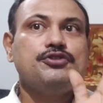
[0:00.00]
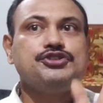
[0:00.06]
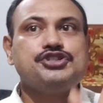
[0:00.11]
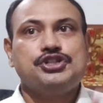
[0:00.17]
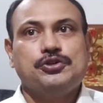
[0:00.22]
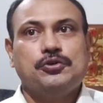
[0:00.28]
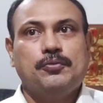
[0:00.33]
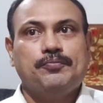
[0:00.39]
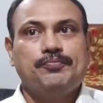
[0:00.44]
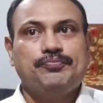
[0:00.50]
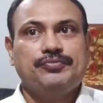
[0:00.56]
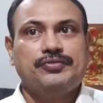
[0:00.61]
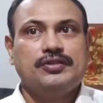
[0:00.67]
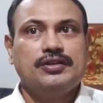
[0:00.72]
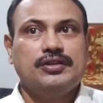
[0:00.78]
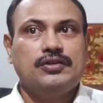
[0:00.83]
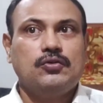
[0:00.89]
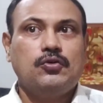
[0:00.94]
to 0,
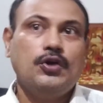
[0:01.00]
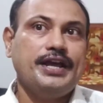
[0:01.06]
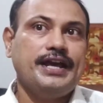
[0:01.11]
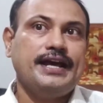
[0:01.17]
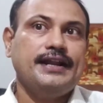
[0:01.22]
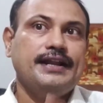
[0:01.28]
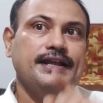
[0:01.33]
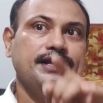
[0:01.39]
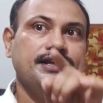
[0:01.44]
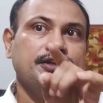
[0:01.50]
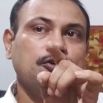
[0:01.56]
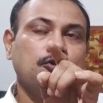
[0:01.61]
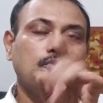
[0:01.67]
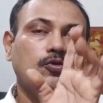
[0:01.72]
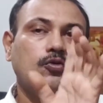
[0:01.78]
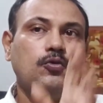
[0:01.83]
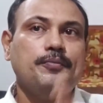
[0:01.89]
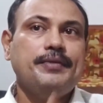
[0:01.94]
where your
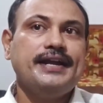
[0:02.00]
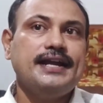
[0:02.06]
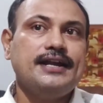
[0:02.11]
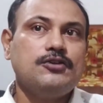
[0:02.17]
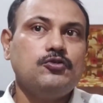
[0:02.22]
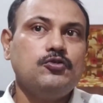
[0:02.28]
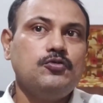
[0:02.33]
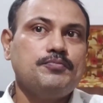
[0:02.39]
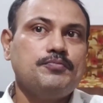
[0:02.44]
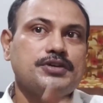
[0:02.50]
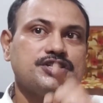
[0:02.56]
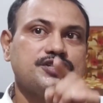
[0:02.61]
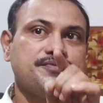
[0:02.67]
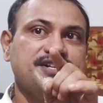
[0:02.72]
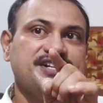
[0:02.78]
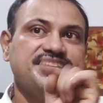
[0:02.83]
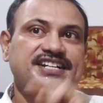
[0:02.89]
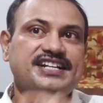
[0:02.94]
omega 2 must
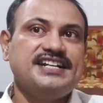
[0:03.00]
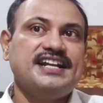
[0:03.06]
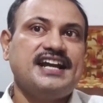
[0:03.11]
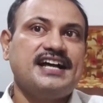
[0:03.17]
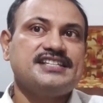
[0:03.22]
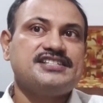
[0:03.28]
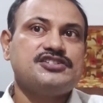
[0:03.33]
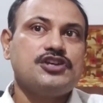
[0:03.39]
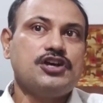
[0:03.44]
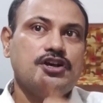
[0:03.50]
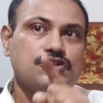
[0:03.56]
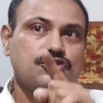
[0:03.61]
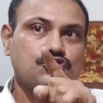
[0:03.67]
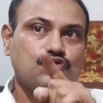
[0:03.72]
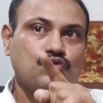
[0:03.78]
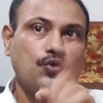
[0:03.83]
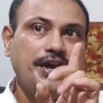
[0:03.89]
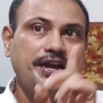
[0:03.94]
be written as
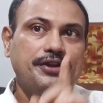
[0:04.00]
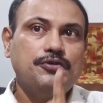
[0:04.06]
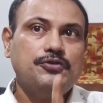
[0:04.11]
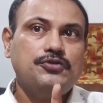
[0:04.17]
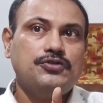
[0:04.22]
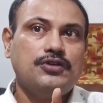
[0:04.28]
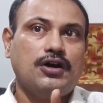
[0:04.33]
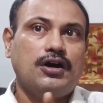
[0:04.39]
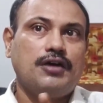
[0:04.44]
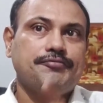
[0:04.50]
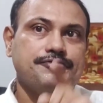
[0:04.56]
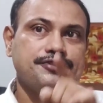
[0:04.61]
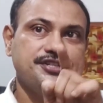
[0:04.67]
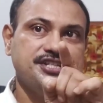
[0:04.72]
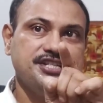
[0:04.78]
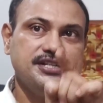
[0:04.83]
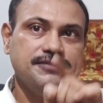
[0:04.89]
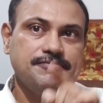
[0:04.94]
square root of
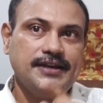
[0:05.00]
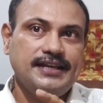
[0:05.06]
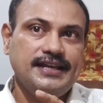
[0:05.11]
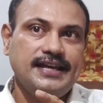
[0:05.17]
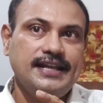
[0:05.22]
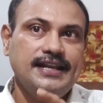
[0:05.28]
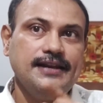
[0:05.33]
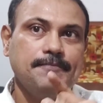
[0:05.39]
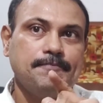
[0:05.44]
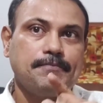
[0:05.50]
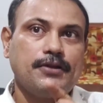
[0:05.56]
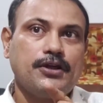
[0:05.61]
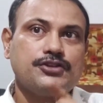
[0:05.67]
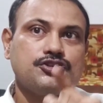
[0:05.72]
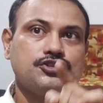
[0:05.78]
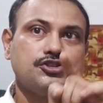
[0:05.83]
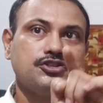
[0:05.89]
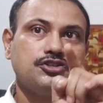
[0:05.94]
g by L
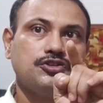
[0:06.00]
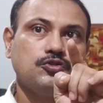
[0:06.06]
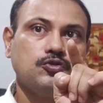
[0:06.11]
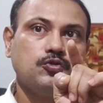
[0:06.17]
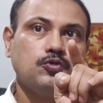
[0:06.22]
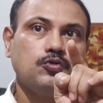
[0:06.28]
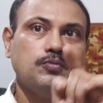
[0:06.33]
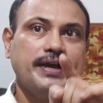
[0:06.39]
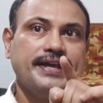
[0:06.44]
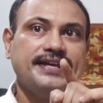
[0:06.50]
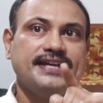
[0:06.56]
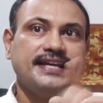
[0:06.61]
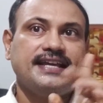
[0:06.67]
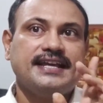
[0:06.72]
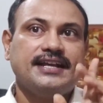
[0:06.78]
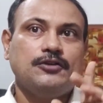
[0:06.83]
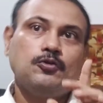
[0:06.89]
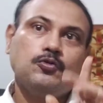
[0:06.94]
plus
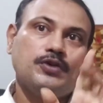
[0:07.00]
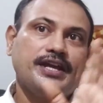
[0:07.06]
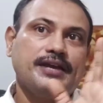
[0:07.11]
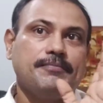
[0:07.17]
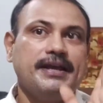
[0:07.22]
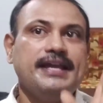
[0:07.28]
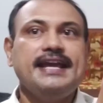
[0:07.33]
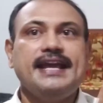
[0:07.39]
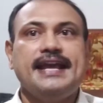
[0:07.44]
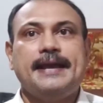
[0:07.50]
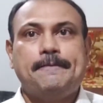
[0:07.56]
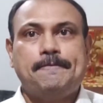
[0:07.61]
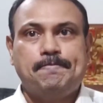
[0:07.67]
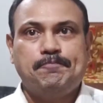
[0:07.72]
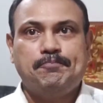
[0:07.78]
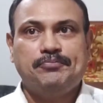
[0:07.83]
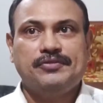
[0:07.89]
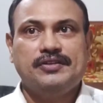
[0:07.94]
2k by L,
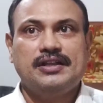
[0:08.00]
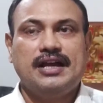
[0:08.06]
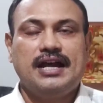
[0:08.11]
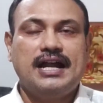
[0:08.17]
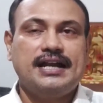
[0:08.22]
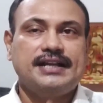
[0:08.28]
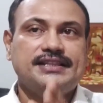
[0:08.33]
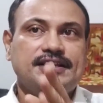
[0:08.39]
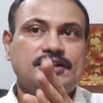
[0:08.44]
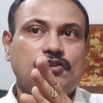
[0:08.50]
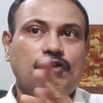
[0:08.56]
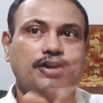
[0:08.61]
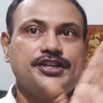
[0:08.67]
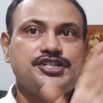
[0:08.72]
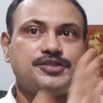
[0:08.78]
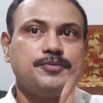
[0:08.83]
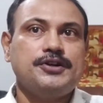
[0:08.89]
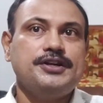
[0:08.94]
and the
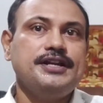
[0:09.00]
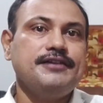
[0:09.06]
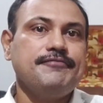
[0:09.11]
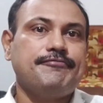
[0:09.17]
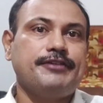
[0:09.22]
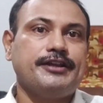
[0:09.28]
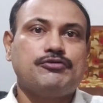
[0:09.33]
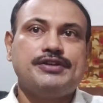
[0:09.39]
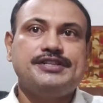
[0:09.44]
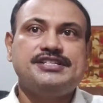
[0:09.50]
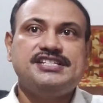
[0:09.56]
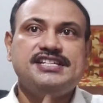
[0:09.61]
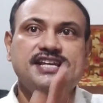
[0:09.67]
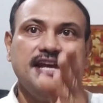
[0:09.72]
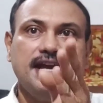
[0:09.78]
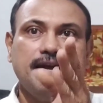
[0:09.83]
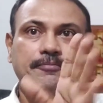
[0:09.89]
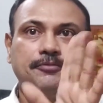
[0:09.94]
corresponding
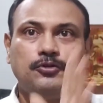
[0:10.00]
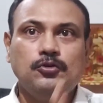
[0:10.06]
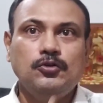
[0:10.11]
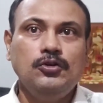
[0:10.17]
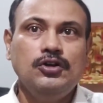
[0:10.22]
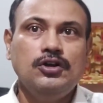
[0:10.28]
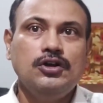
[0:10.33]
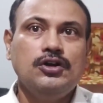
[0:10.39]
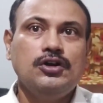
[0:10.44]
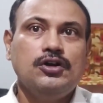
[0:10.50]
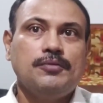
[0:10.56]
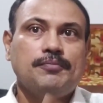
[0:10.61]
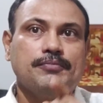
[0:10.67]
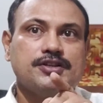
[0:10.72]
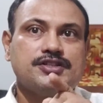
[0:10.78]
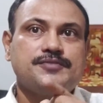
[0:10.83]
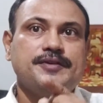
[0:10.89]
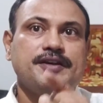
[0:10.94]
frequency f2
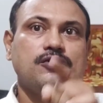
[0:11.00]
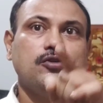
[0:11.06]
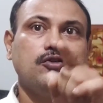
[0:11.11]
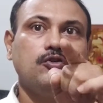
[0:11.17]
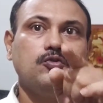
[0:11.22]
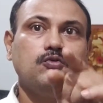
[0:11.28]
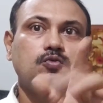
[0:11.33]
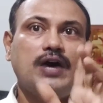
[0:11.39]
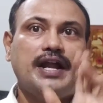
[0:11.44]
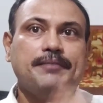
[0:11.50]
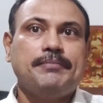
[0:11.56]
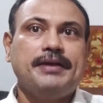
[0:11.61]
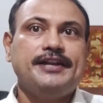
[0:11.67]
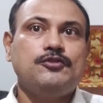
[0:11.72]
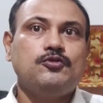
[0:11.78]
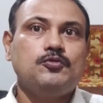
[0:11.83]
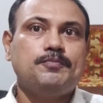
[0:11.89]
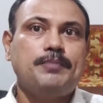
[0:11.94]
must be equal to 1 by
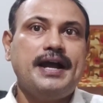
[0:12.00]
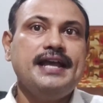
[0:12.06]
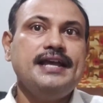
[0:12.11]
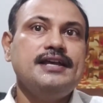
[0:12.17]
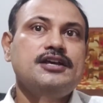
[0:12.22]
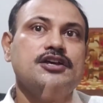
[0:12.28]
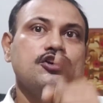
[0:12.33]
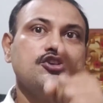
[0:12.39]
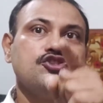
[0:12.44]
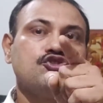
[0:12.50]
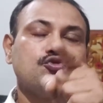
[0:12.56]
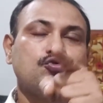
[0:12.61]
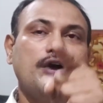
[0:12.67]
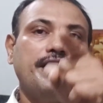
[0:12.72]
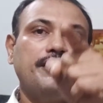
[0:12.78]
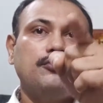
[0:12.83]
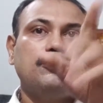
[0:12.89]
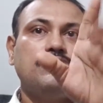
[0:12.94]
2 pi
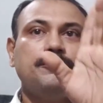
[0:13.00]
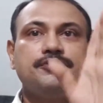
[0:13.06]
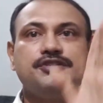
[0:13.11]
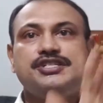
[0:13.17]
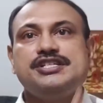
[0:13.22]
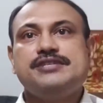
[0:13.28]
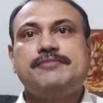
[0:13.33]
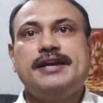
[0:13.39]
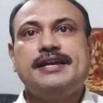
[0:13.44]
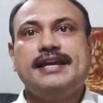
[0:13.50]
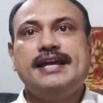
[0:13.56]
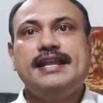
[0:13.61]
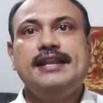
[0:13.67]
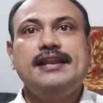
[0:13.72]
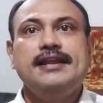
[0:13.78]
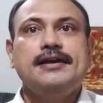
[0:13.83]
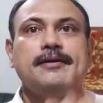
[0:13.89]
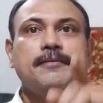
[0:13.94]
square root of g by
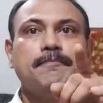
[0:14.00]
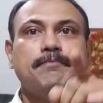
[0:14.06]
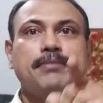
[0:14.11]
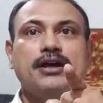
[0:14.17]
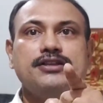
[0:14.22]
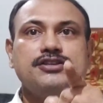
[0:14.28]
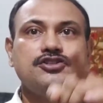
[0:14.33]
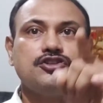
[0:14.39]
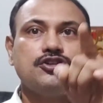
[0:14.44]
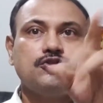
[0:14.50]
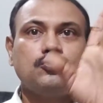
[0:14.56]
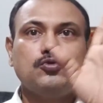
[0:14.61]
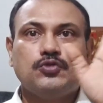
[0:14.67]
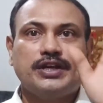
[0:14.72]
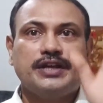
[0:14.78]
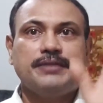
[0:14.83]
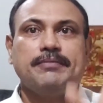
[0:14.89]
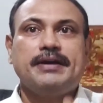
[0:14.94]
L plus
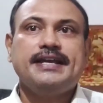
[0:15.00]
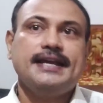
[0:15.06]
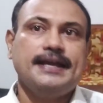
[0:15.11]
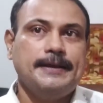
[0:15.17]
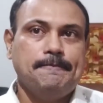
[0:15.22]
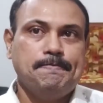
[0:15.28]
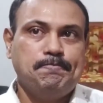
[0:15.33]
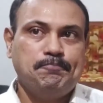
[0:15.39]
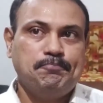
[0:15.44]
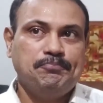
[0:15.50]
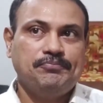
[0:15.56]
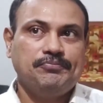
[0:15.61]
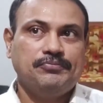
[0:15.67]
2k by L.